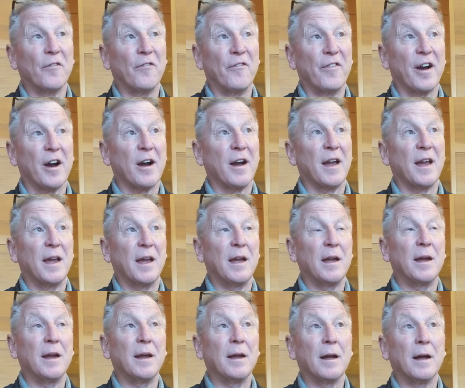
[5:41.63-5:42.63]

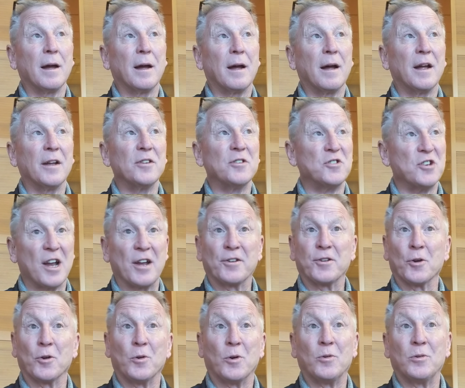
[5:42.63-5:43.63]
very
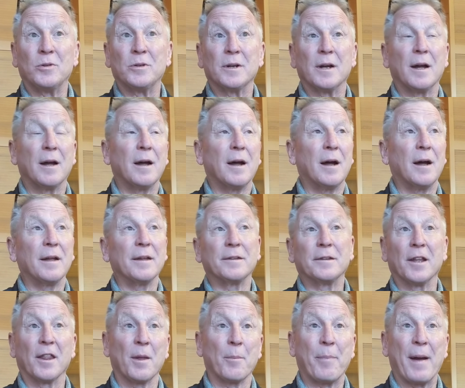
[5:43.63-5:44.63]
gentle
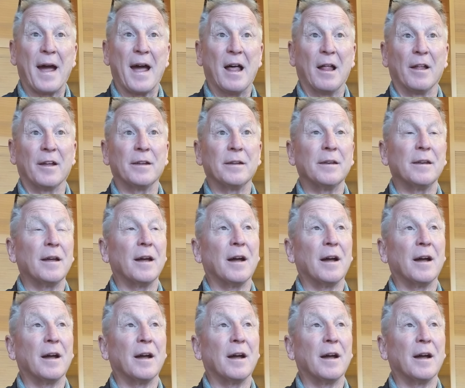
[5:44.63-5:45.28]
to the palate.